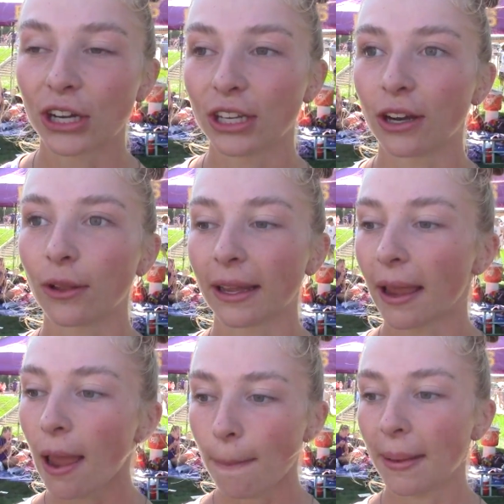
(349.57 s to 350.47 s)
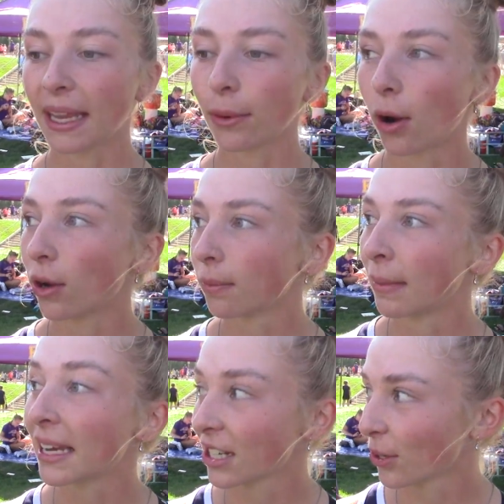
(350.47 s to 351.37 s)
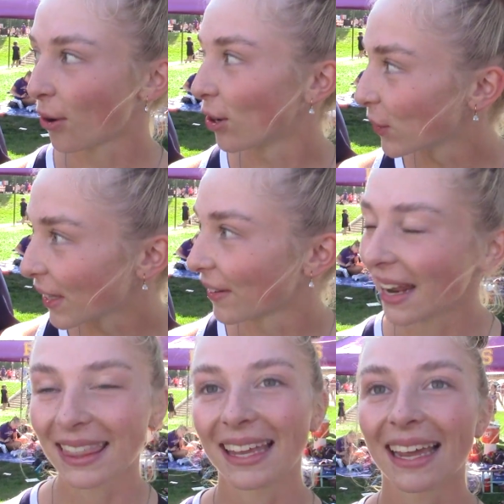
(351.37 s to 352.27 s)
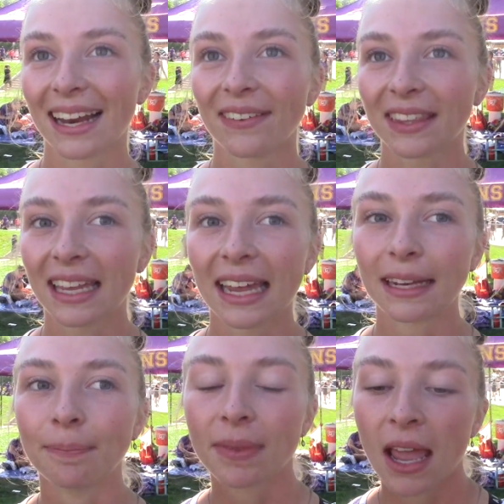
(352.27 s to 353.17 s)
you know, like making sure we're all doing the right thing and everything. And